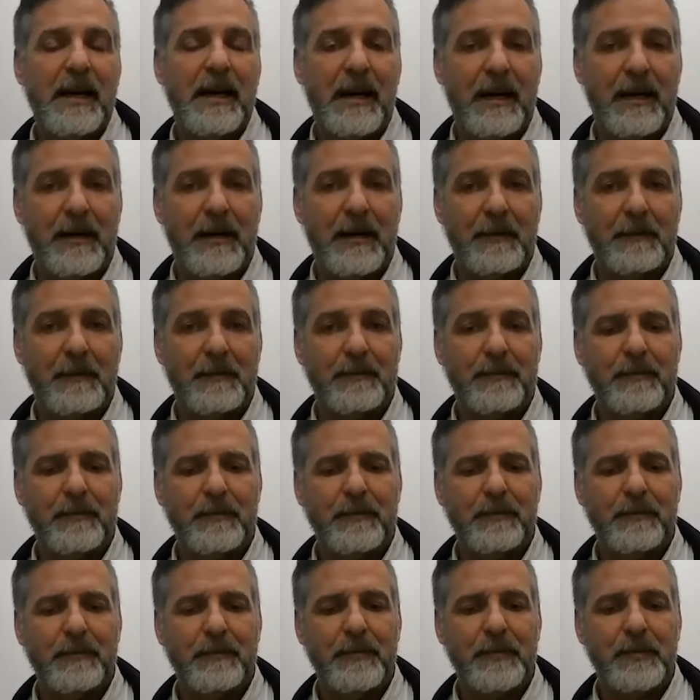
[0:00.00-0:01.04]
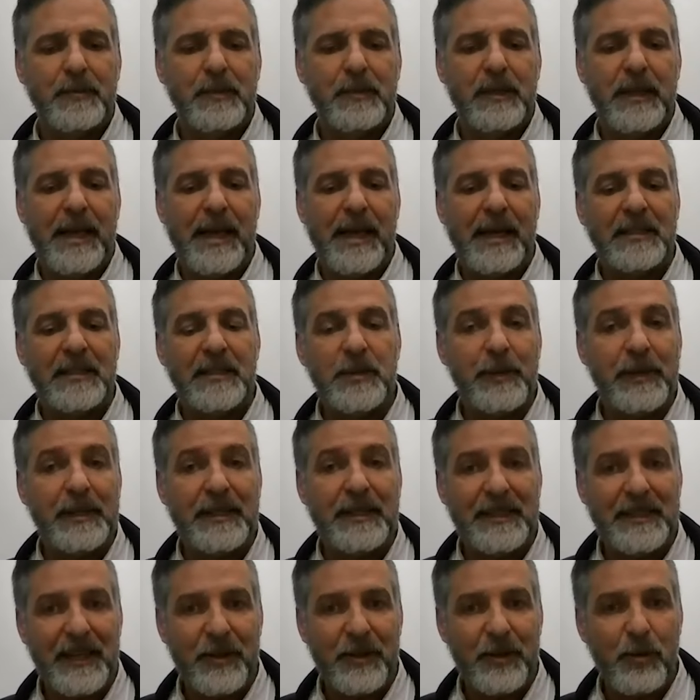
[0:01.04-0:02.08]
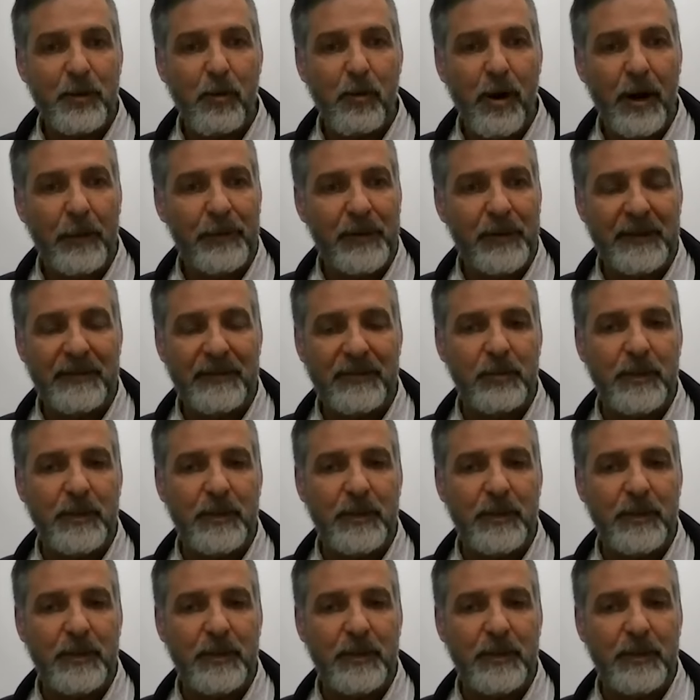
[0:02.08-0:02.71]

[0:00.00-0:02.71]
And spending at other cooperatives.